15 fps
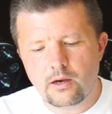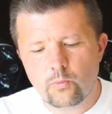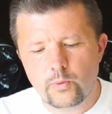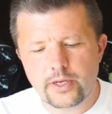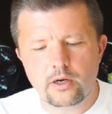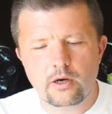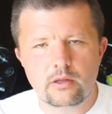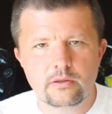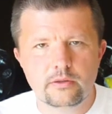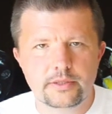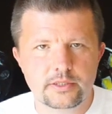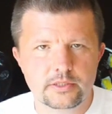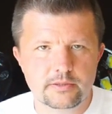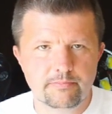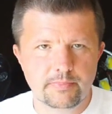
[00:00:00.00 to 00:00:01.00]
We call
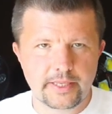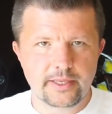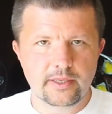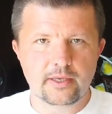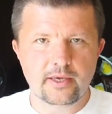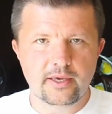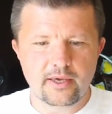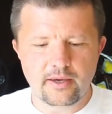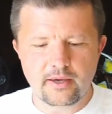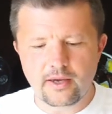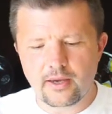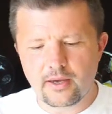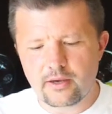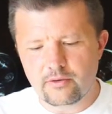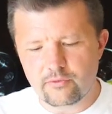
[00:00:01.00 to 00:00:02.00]
this blinking
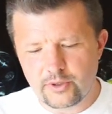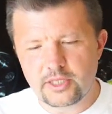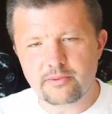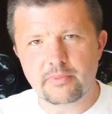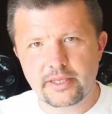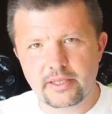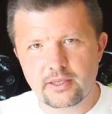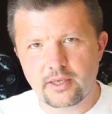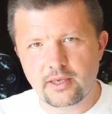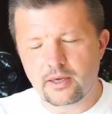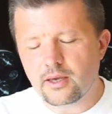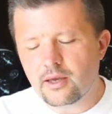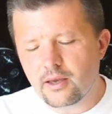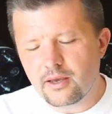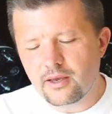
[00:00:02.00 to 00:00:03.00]
red
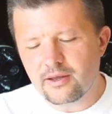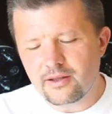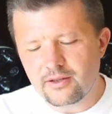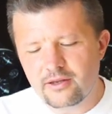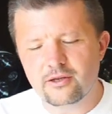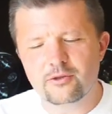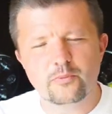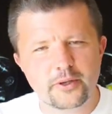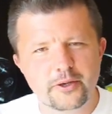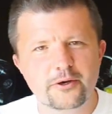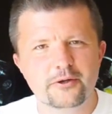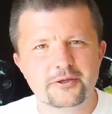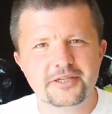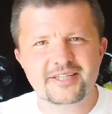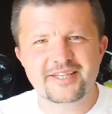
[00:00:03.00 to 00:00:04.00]
blinking. No, we
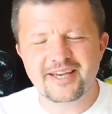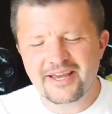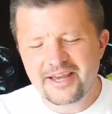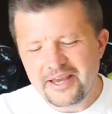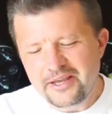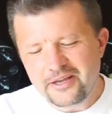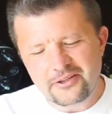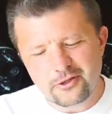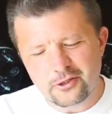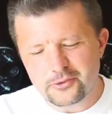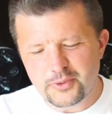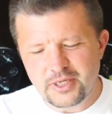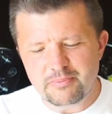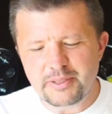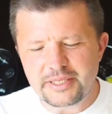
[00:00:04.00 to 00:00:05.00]
call it not
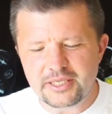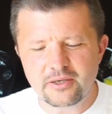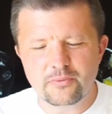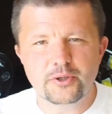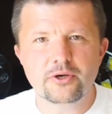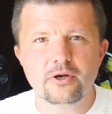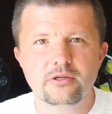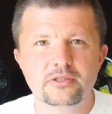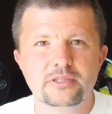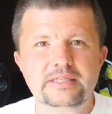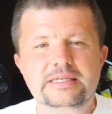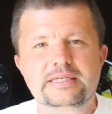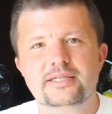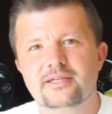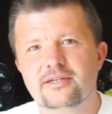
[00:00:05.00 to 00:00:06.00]
red blinking, we call it
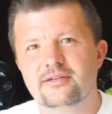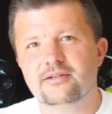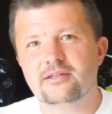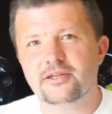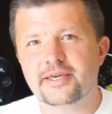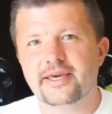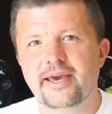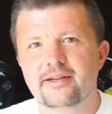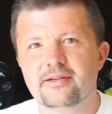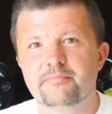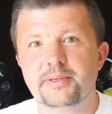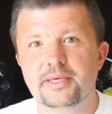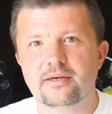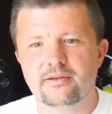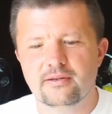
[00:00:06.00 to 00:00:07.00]
locator
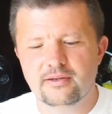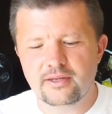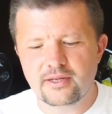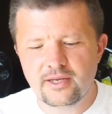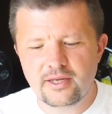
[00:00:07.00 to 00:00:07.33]
beacon.